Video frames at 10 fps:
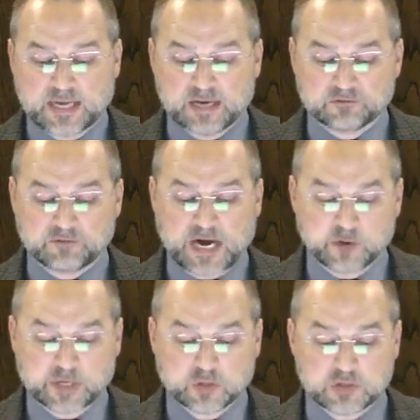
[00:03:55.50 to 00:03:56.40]

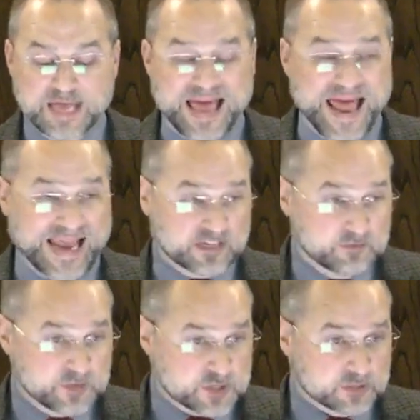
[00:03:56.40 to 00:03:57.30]
environmental
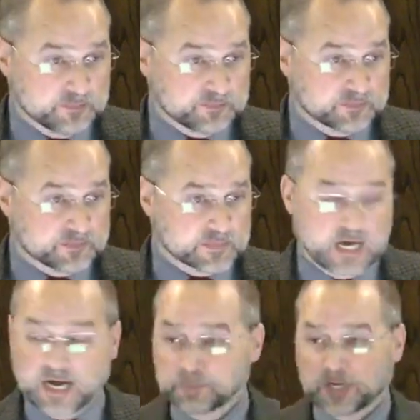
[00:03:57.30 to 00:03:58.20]
activism.
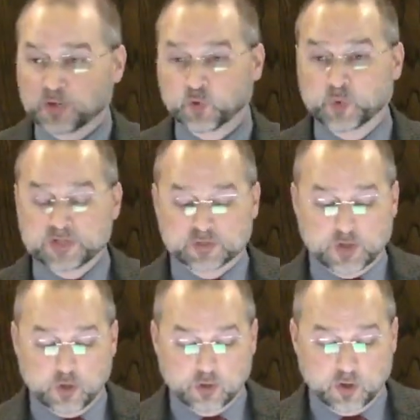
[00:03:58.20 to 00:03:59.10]
Now, I'm not going to read you
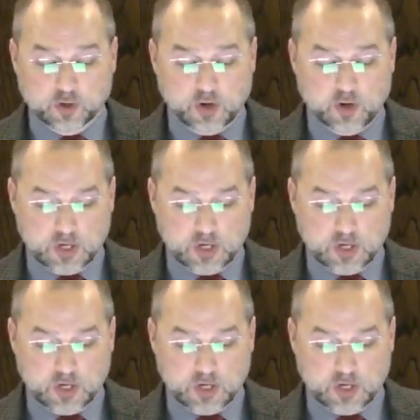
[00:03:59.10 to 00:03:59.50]
the whole uh,